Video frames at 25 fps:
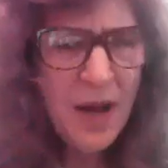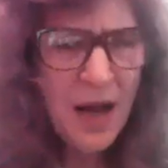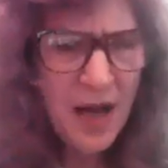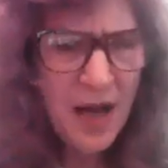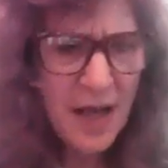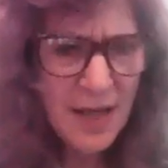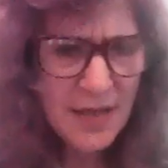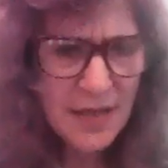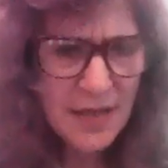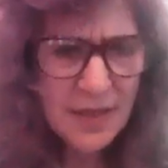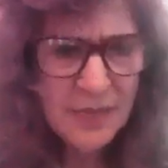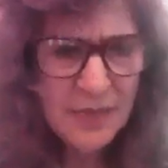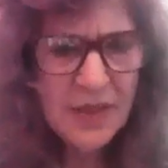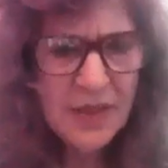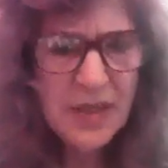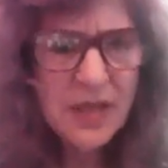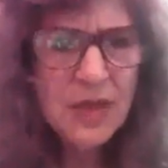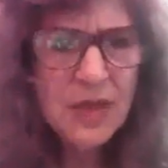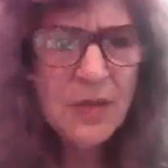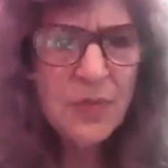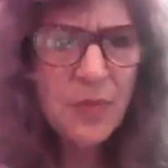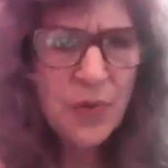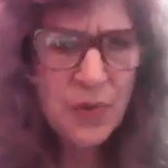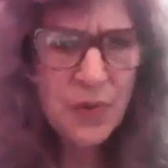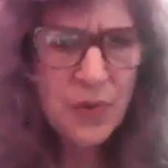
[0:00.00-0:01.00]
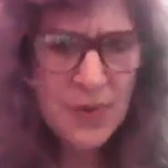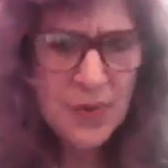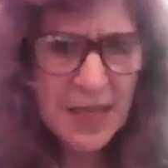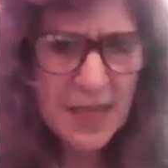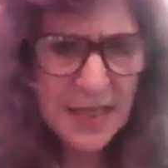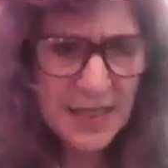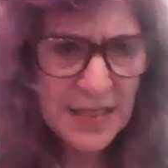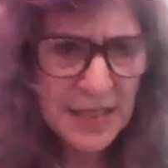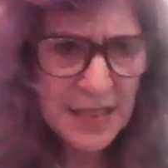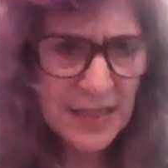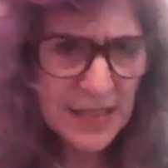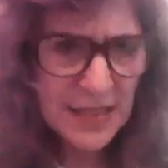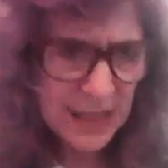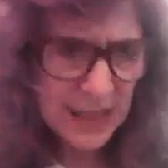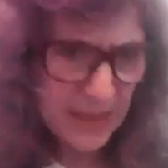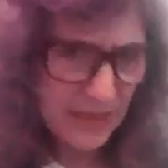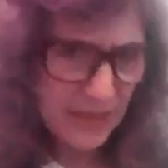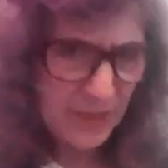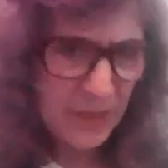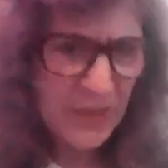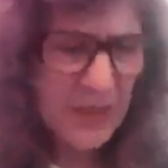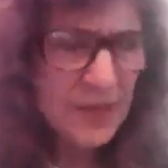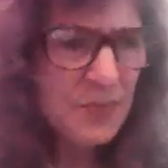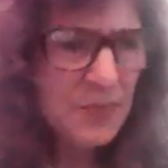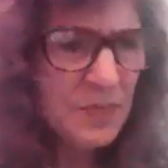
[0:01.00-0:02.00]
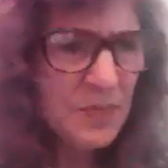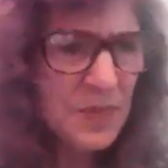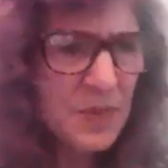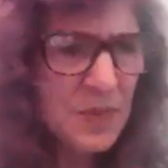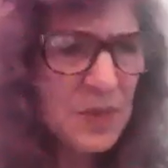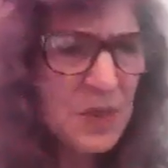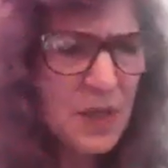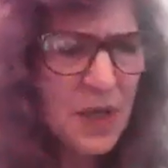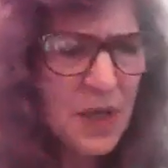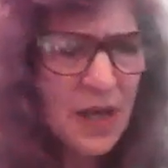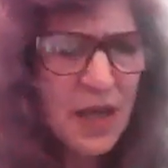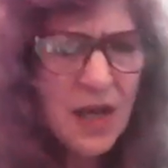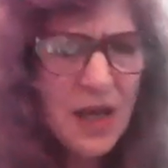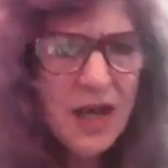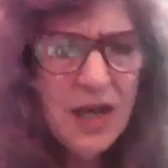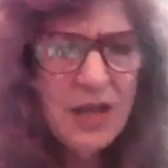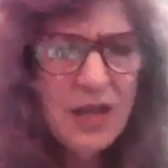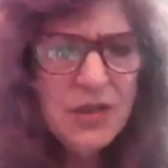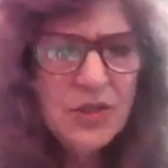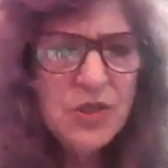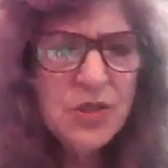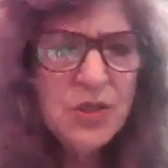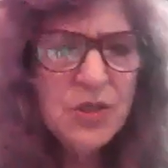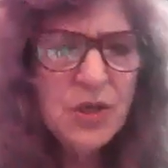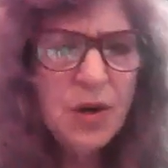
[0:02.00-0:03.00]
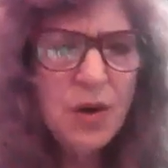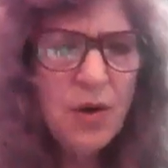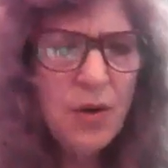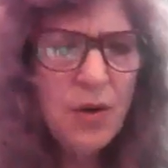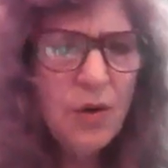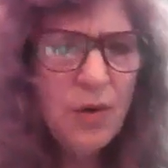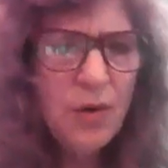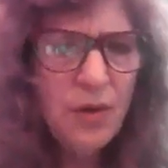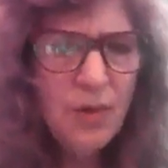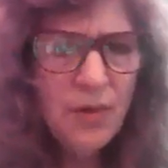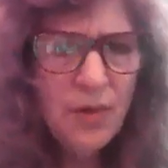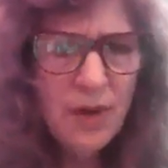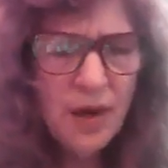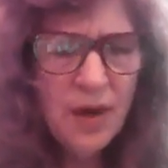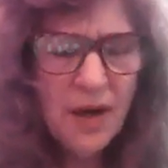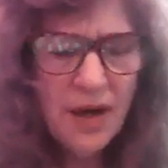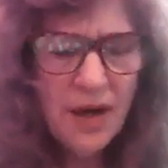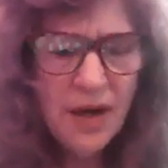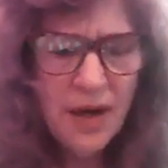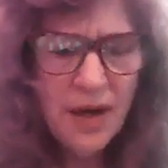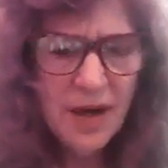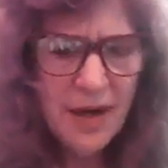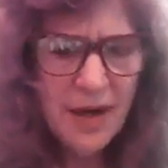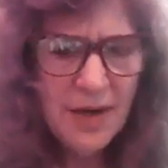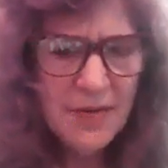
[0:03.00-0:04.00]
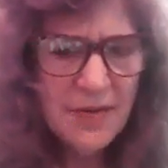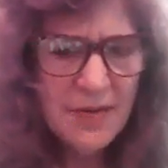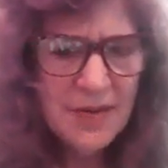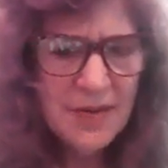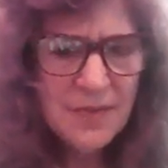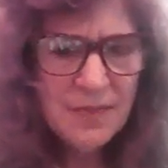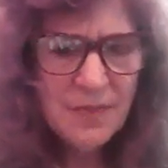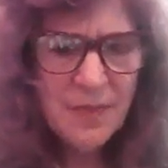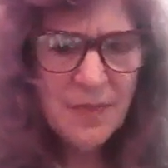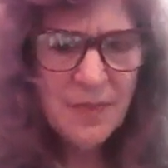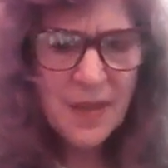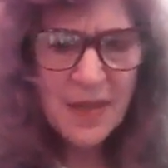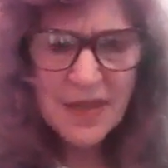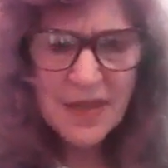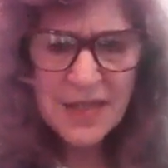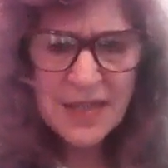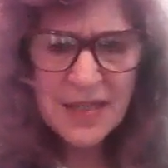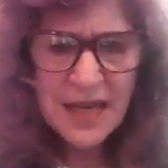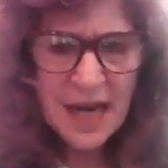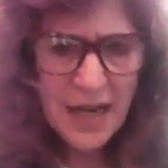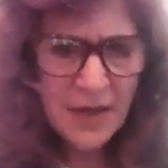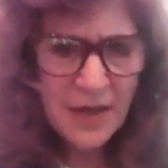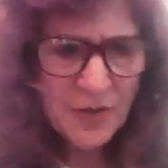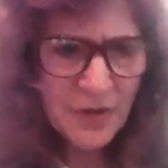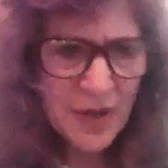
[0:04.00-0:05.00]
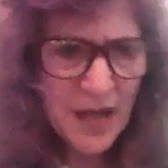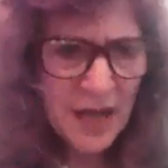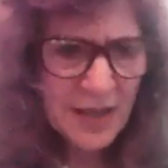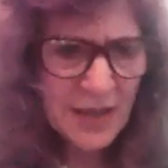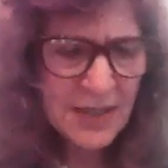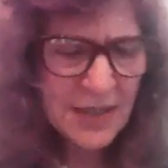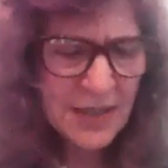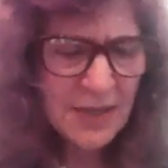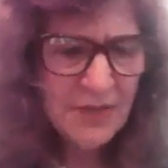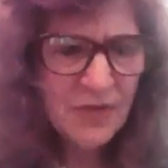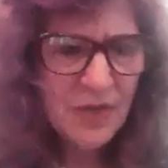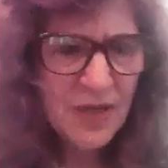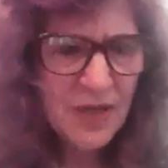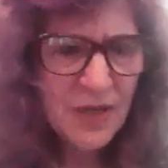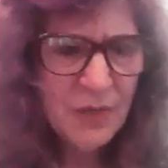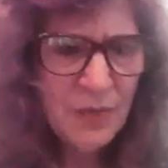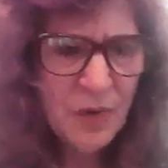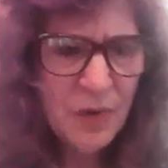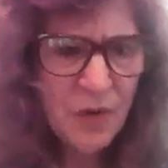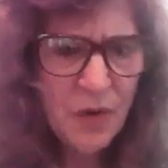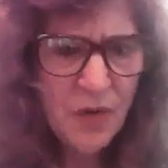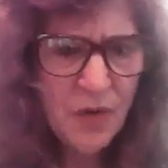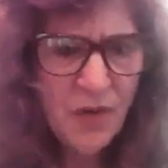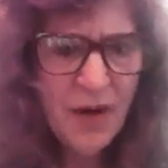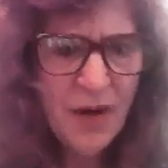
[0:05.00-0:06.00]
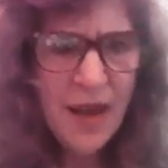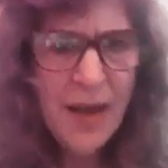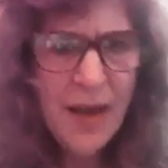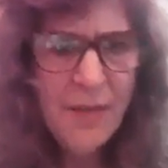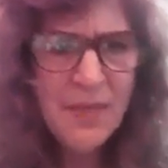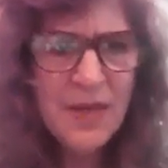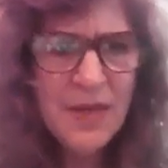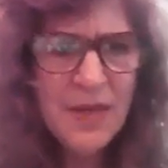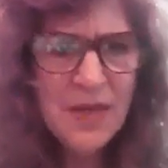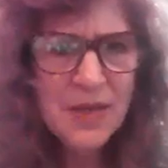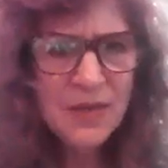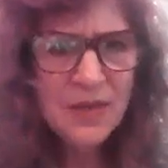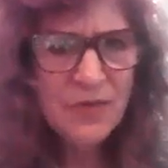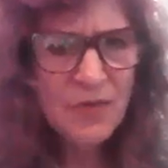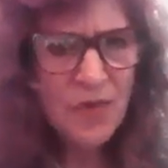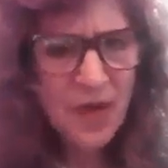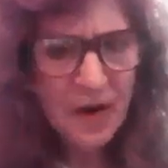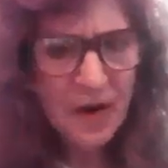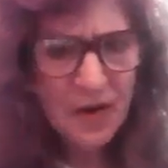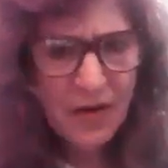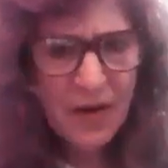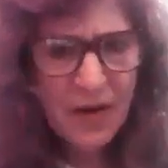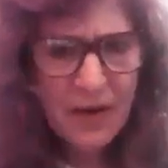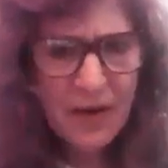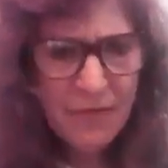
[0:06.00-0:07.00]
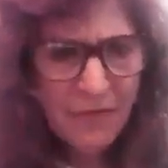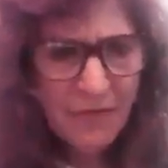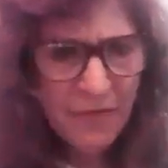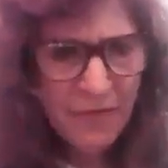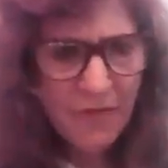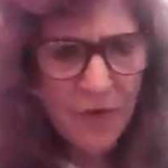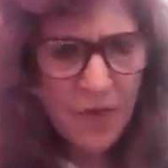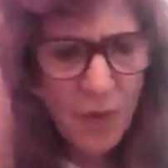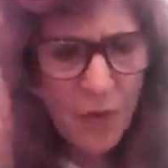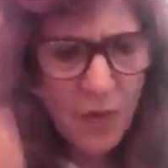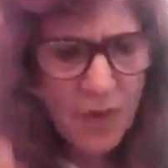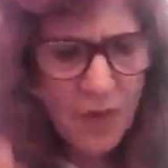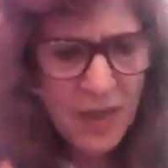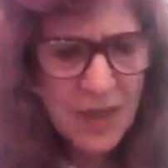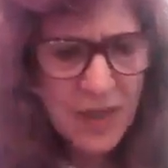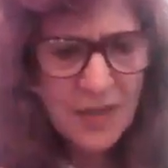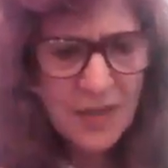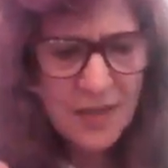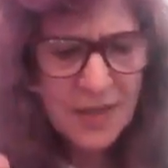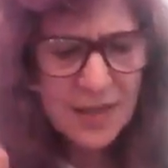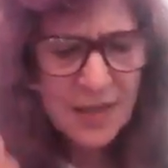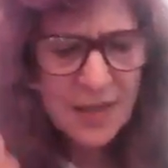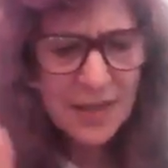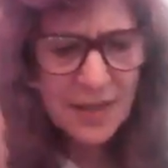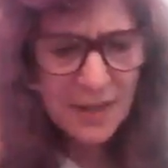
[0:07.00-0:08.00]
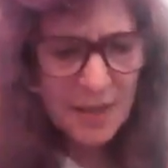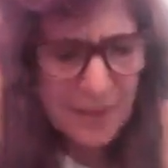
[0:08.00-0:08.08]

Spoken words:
possibly the presenting symptoms. So the tailored activity program is very focused